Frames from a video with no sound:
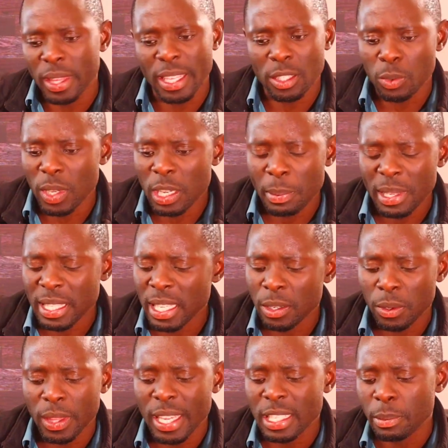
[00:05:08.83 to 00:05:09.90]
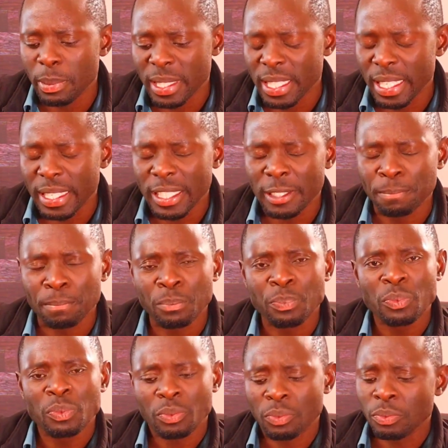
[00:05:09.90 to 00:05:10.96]
whether it's 20% or 30%,
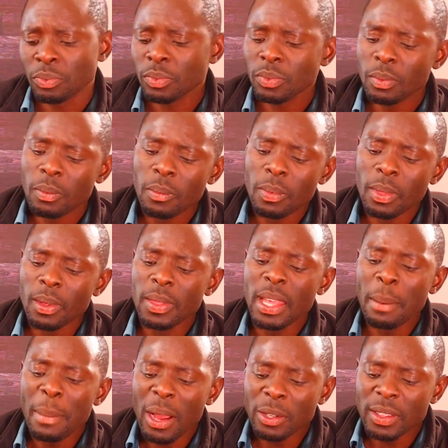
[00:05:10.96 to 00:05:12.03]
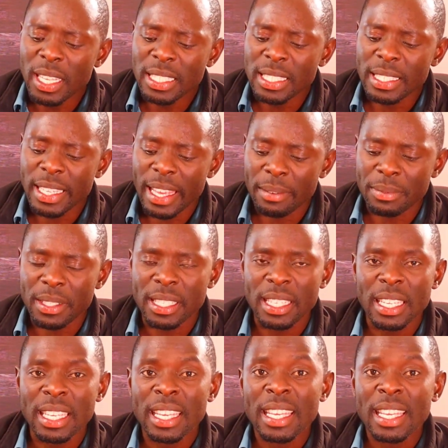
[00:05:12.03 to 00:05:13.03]
the amount that is left,